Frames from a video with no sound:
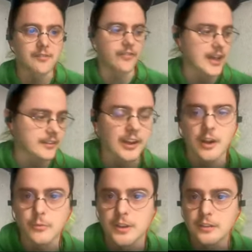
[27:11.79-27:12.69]
like fast
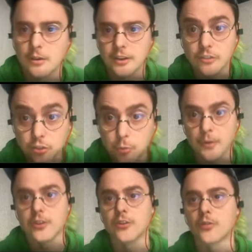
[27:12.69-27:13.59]
hot reloading,
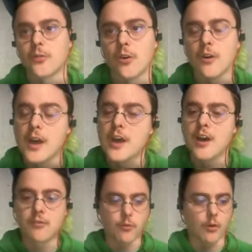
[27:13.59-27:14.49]
super useful
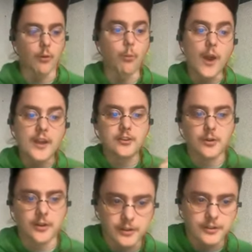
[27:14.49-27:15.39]
for when
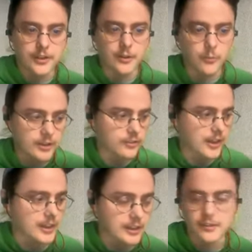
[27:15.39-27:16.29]
you are, you know, when
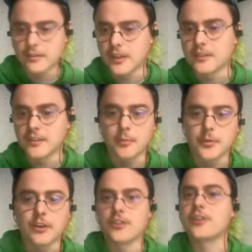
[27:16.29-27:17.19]
you're taking things
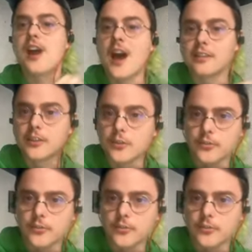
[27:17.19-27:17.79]
into production, not